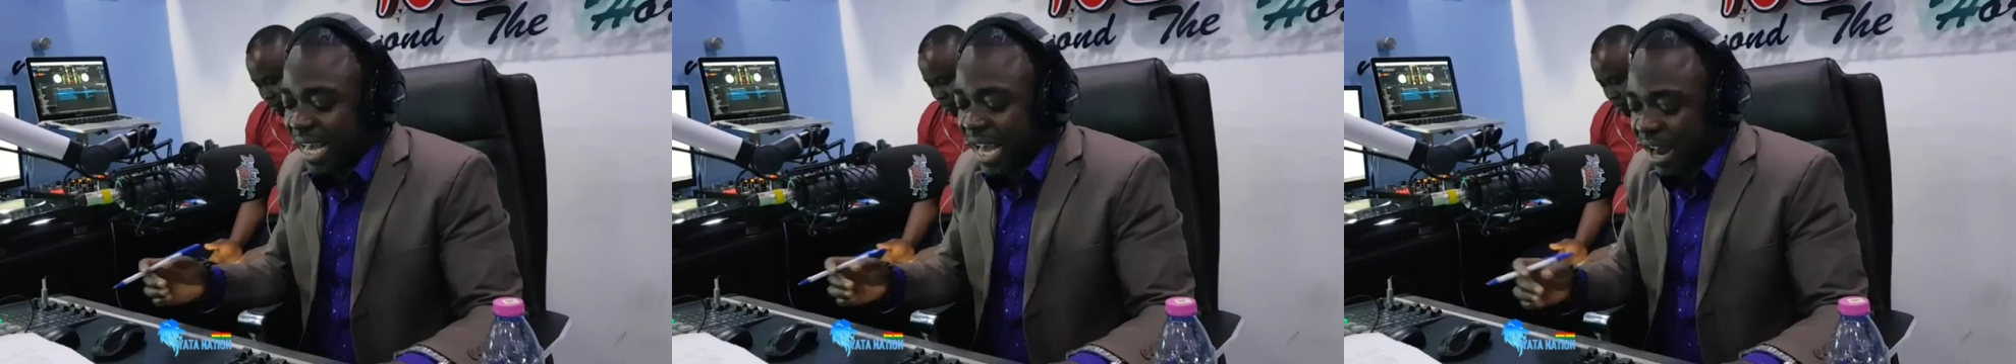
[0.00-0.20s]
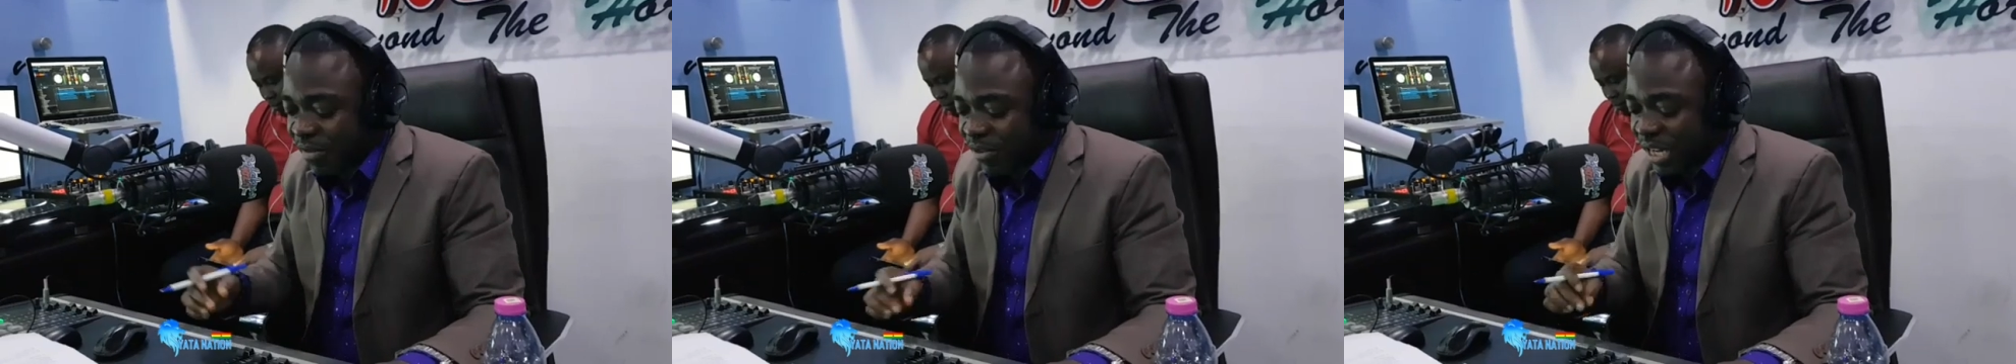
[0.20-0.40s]

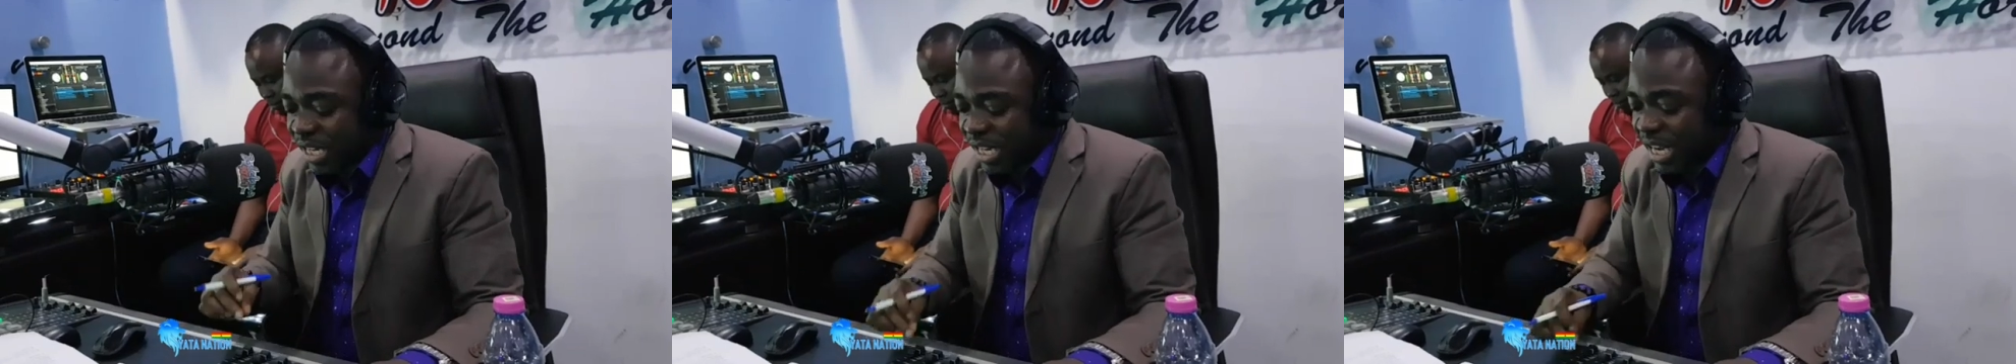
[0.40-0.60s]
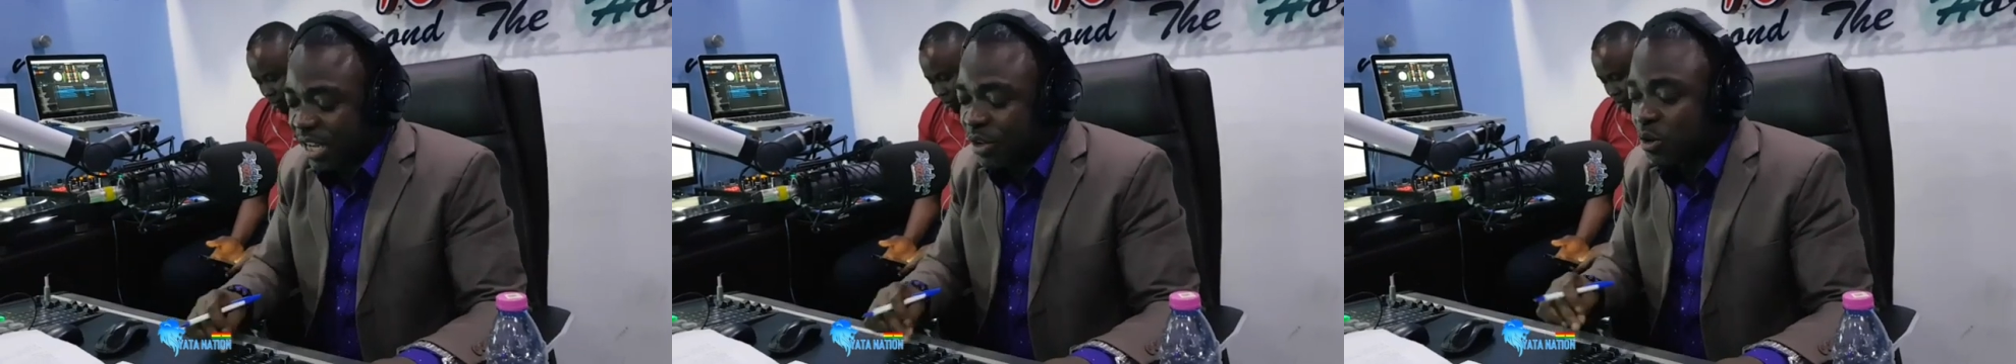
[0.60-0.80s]
every
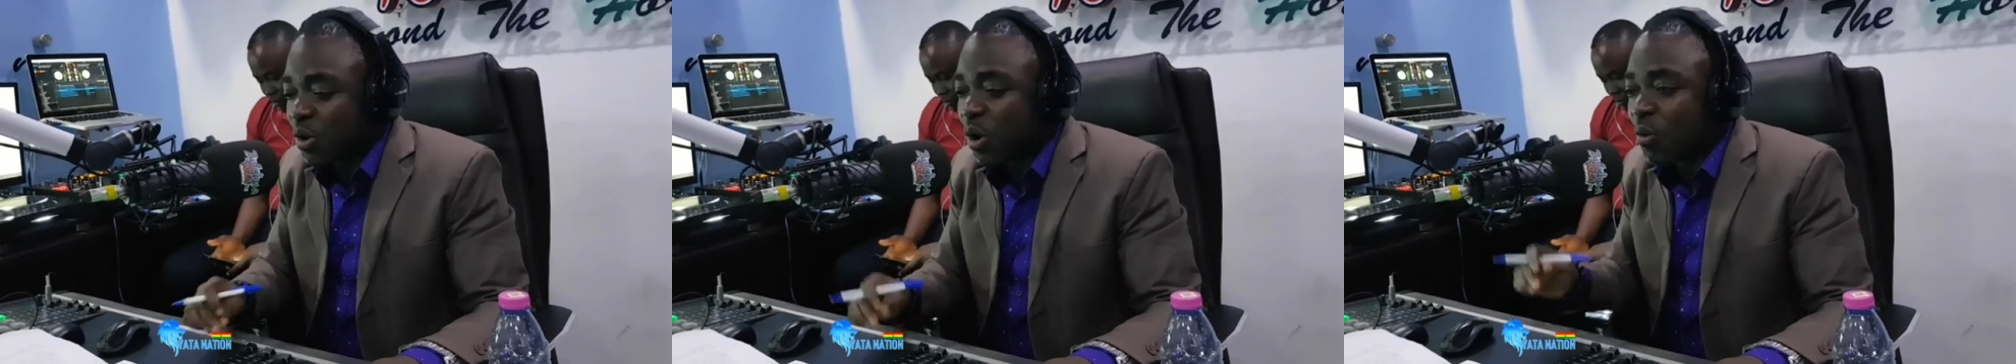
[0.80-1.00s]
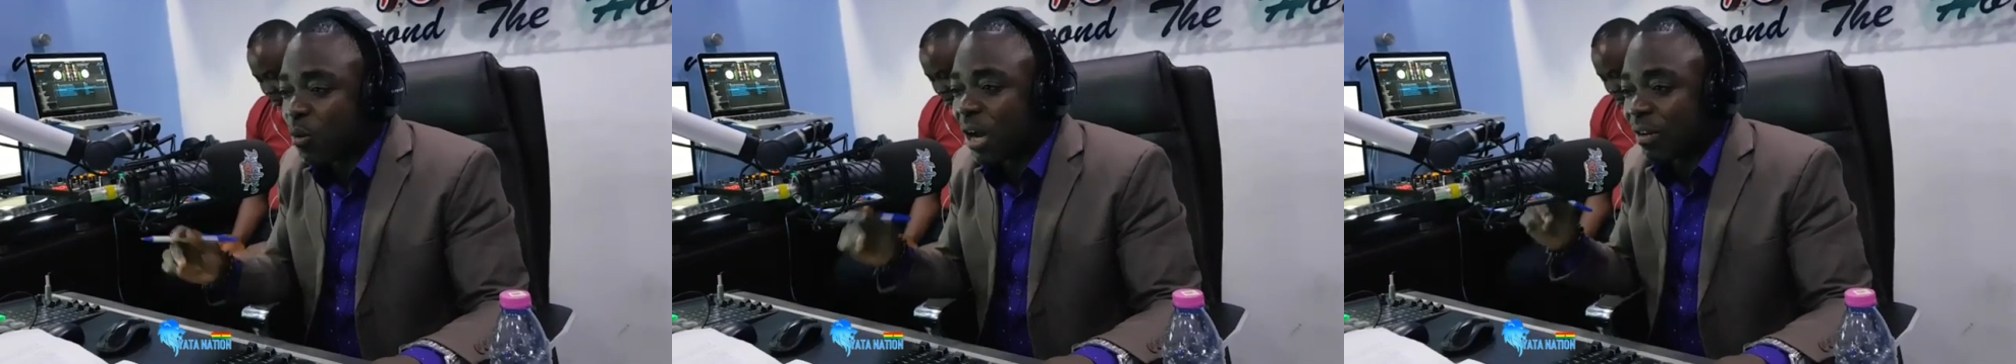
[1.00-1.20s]
year you
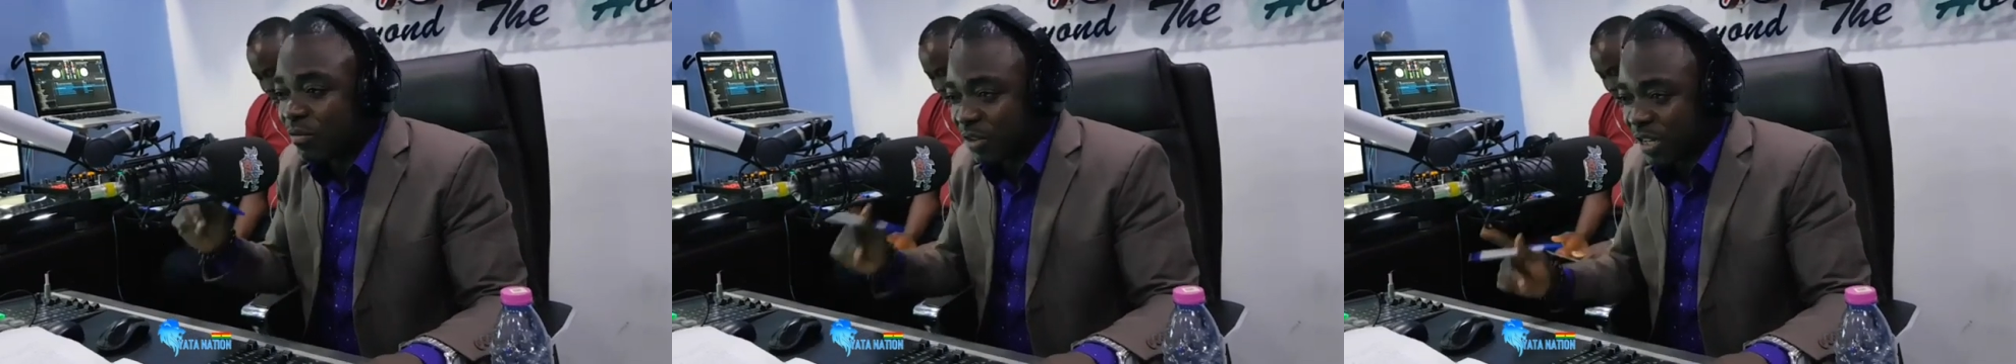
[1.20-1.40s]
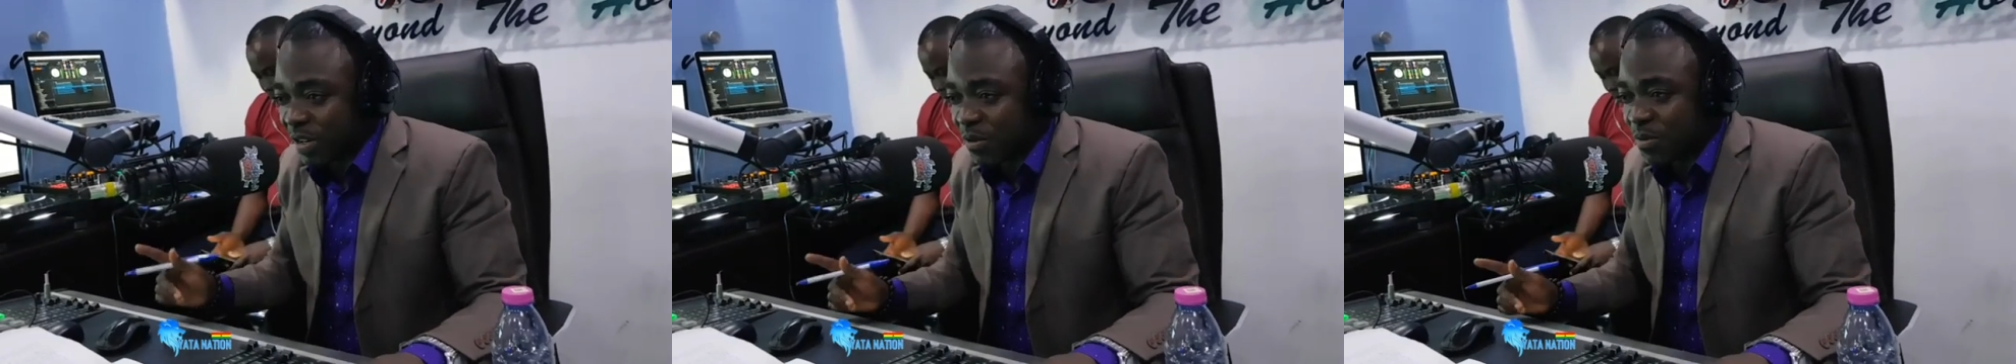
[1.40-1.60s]
got one
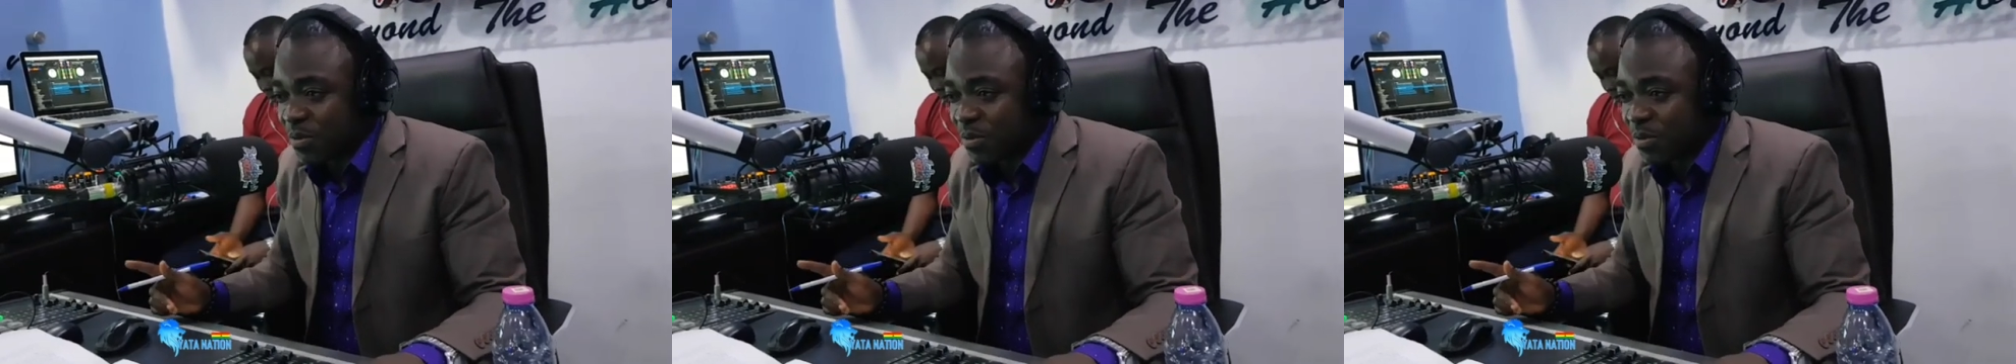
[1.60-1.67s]
video.